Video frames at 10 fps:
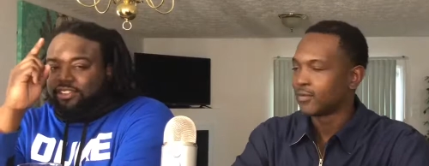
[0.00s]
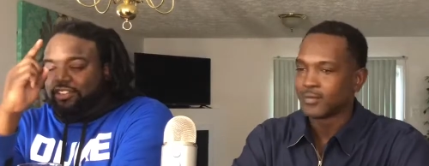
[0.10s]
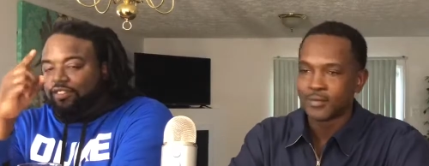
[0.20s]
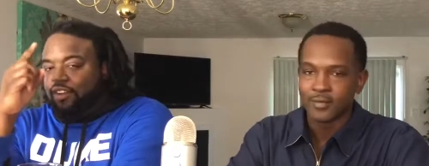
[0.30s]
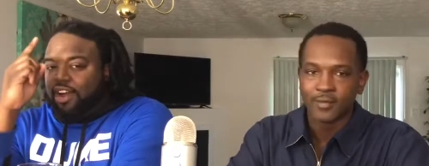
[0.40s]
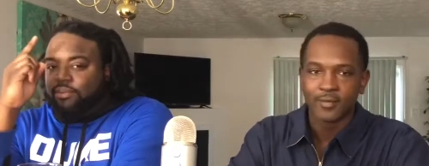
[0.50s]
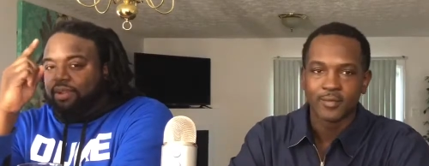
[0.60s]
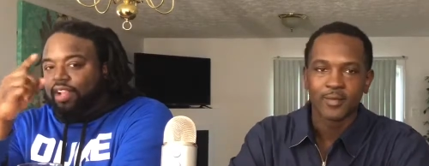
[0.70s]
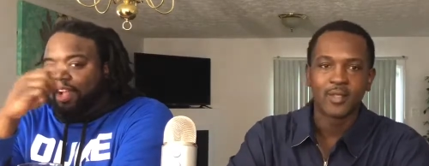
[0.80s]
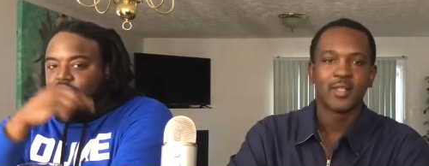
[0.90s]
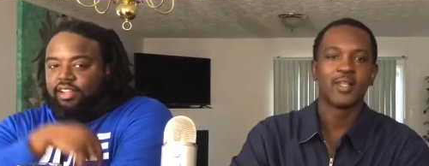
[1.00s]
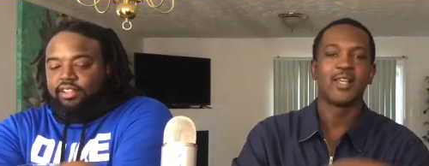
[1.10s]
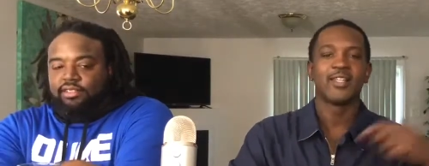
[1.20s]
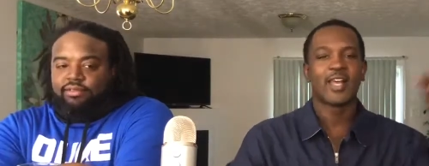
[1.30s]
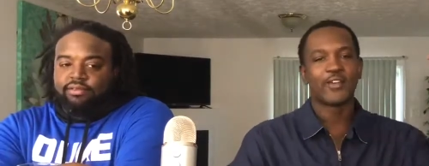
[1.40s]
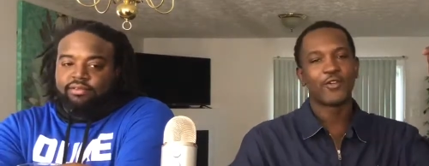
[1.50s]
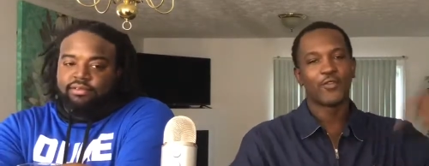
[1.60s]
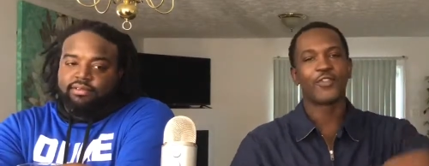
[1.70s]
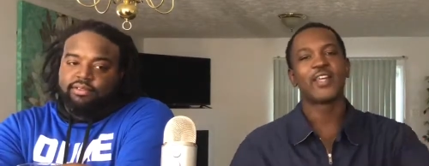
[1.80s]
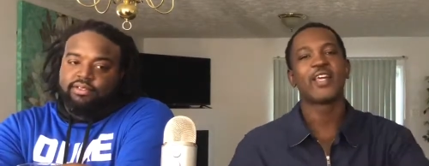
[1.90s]
Speaker 1: subscribe and like. Hit that
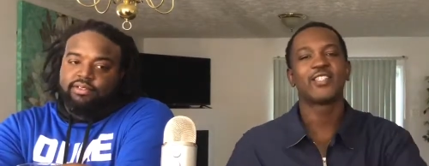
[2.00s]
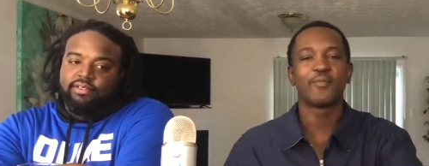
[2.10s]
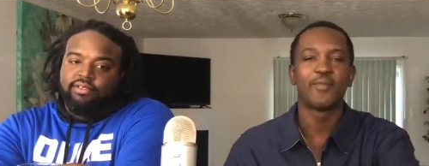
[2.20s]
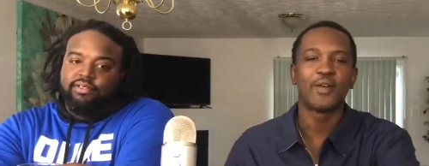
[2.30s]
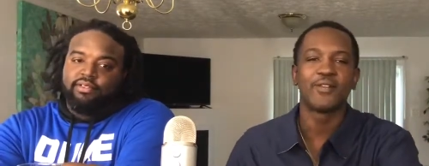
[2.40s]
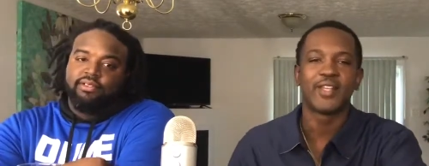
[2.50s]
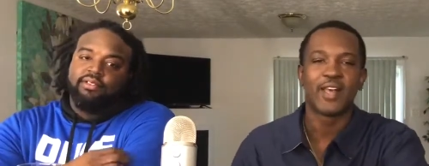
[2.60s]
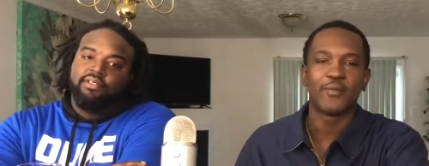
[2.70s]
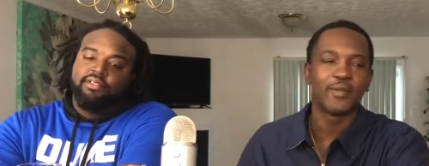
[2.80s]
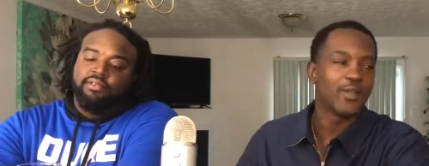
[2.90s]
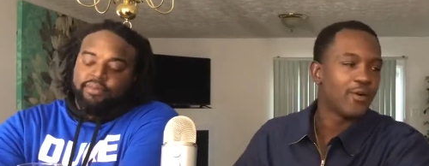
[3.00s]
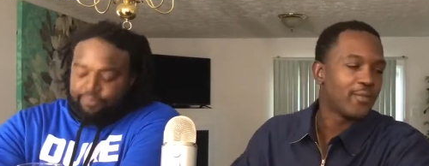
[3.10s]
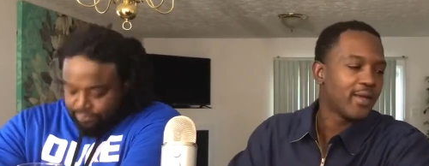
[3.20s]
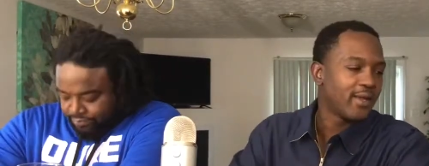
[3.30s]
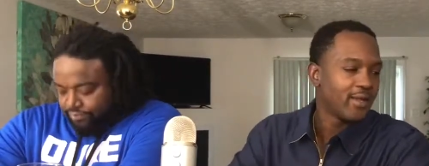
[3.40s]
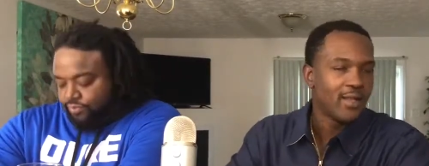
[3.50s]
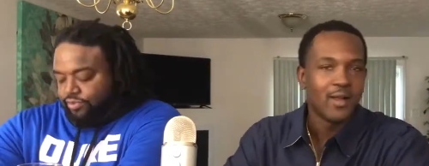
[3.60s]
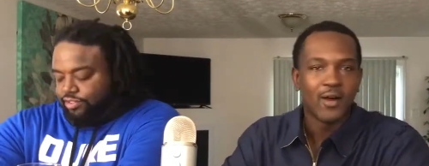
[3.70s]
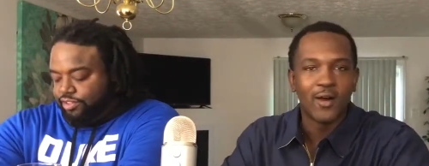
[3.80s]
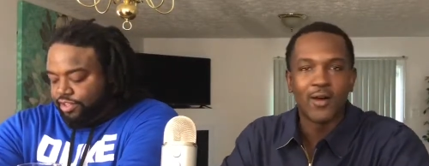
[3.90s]
notification bell down below, man.
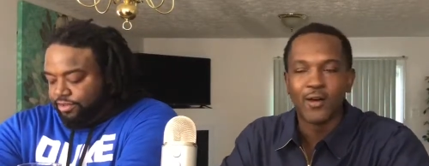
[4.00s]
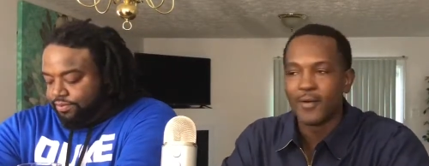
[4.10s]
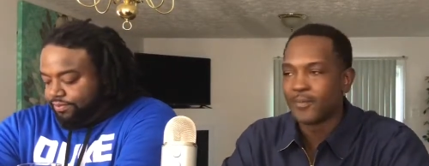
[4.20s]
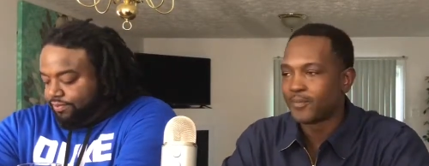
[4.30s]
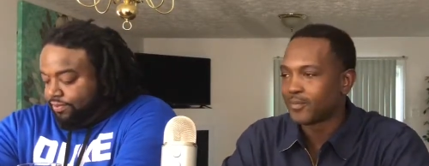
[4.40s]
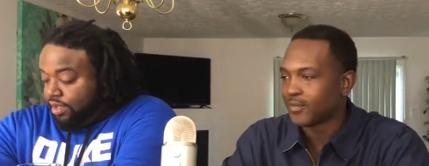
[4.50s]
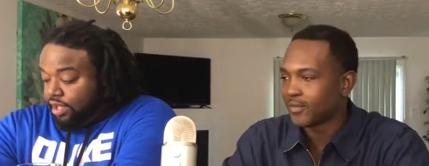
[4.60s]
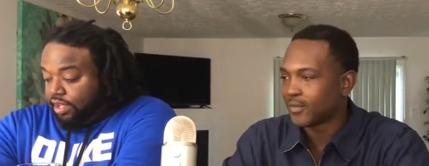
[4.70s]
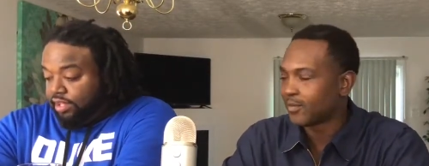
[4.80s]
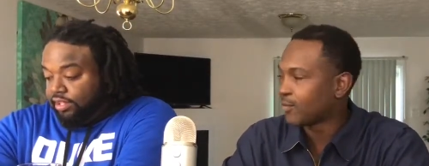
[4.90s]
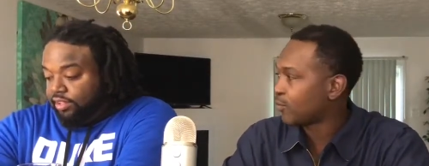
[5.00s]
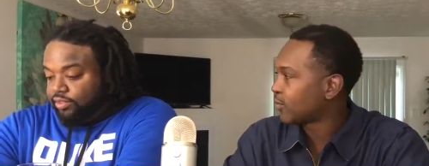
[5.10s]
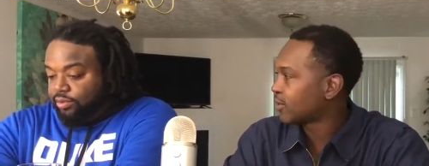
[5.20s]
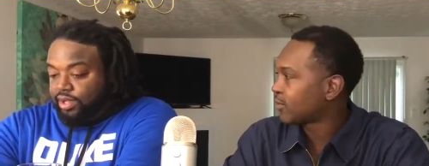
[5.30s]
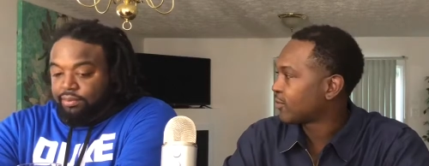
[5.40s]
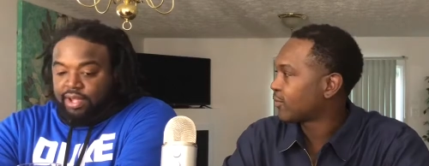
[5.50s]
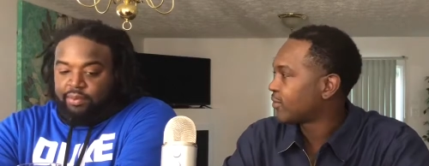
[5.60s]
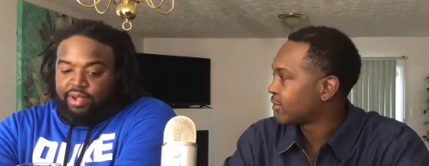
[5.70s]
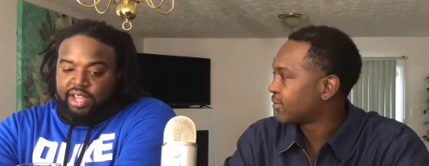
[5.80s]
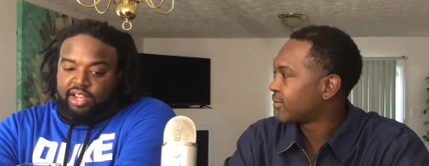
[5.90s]
For sure. Um,
Speaker 2: this week,
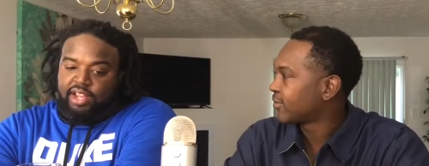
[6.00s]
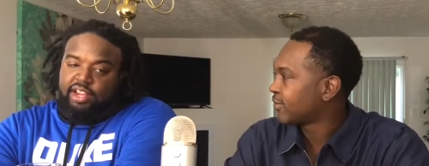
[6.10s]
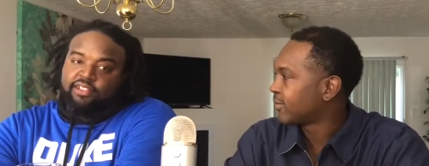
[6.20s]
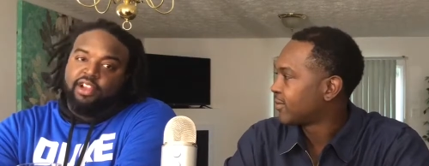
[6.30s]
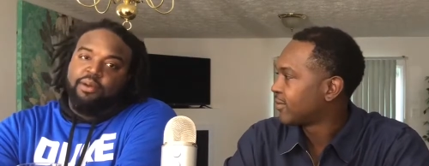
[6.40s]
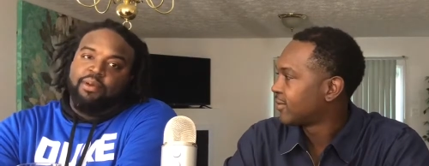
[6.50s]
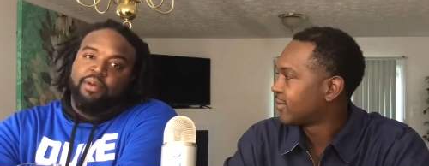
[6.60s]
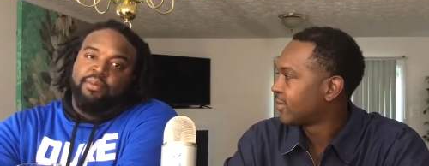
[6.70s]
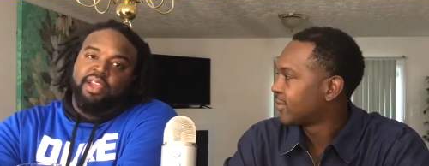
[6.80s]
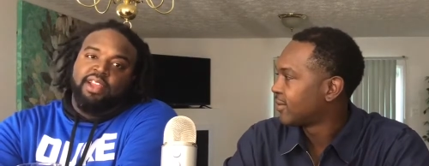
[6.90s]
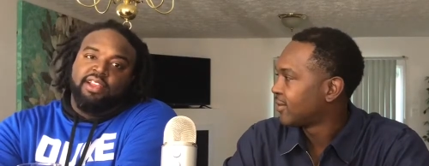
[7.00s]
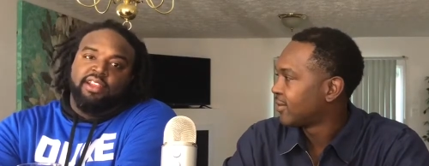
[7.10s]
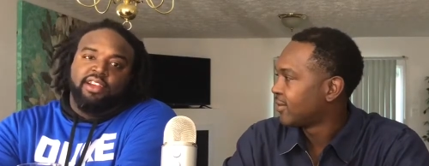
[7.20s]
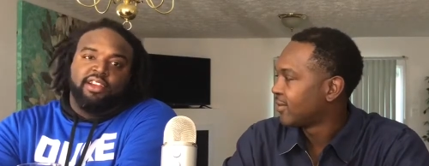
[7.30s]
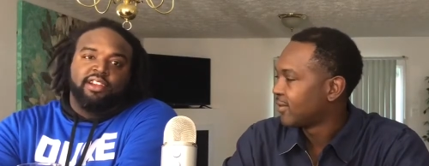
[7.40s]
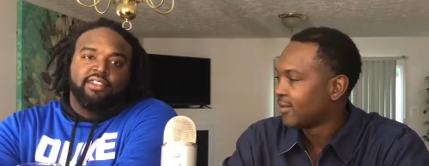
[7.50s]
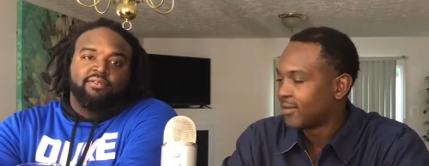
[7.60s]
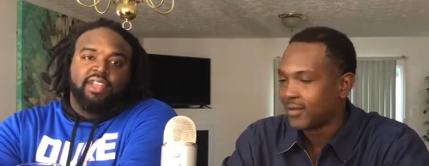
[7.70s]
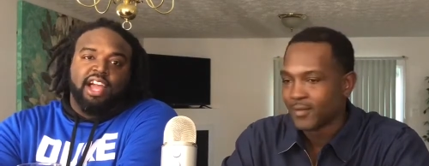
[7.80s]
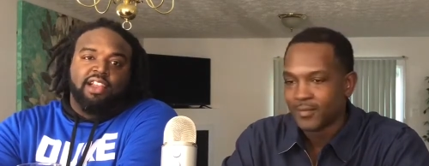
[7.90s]
man, we got a lot to talk about, man. Uh,
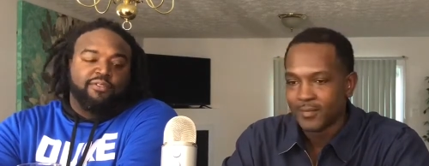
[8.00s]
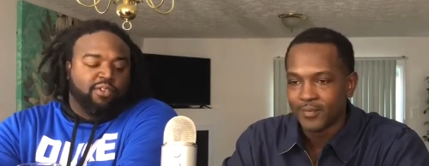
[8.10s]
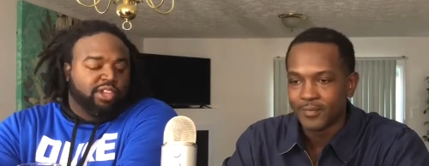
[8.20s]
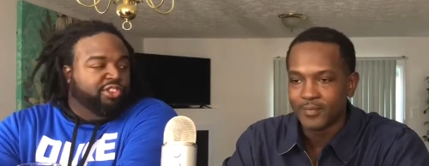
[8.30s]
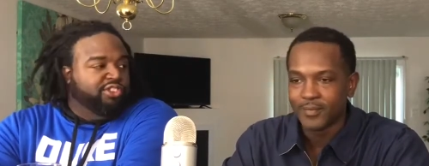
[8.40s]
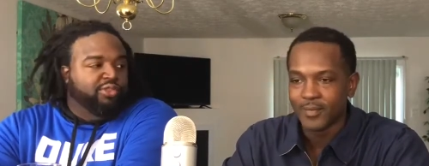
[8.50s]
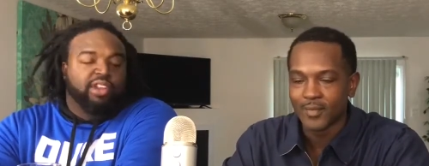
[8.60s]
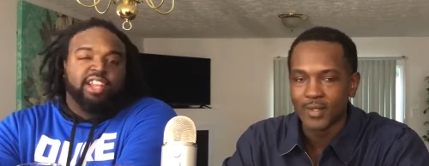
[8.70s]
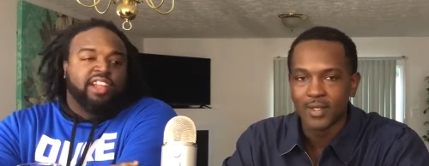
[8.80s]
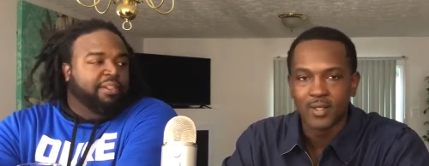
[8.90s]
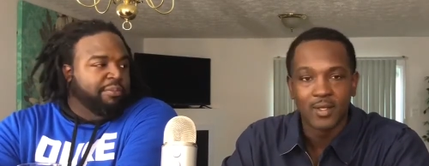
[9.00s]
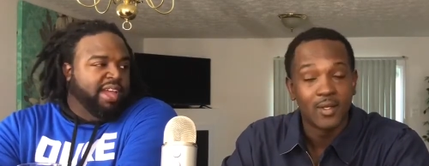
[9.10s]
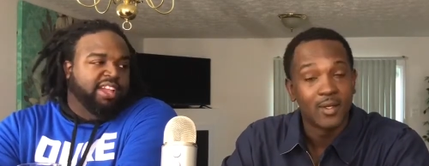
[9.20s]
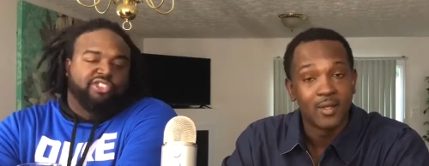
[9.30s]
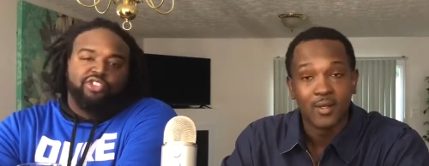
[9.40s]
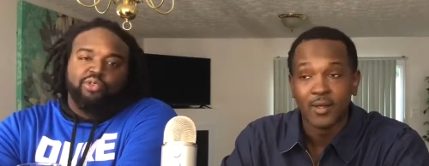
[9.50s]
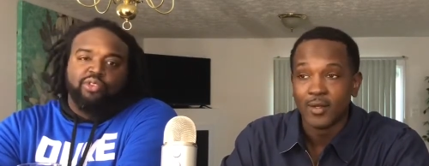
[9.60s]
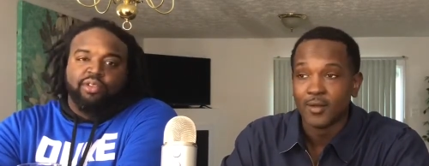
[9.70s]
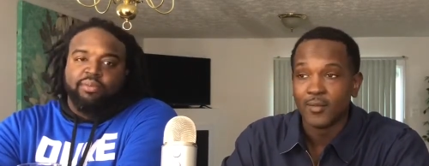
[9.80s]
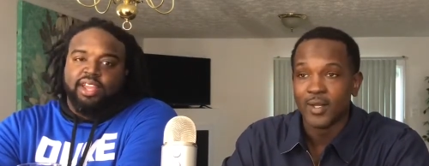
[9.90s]
California shooting, another mass shooting,
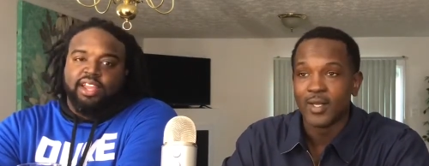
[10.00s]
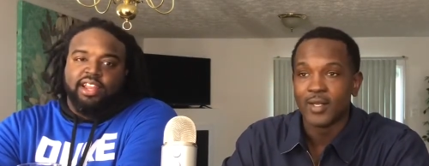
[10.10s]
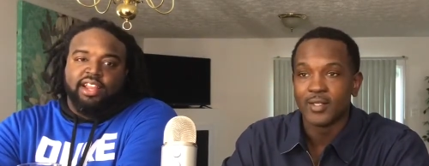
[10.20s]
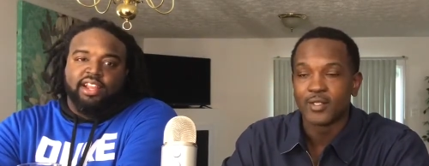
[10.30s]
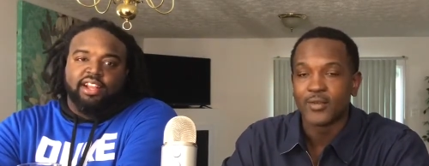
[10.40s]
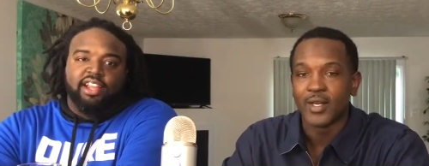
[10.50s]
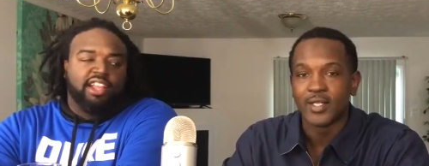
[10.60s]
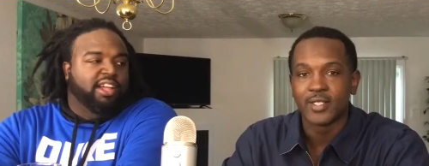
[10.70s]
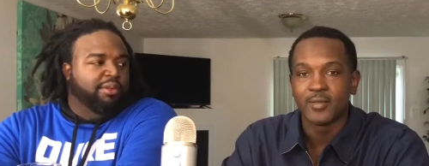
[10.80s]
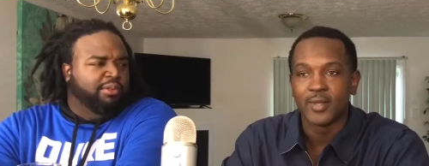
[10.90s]
man. man that's crazy. Club.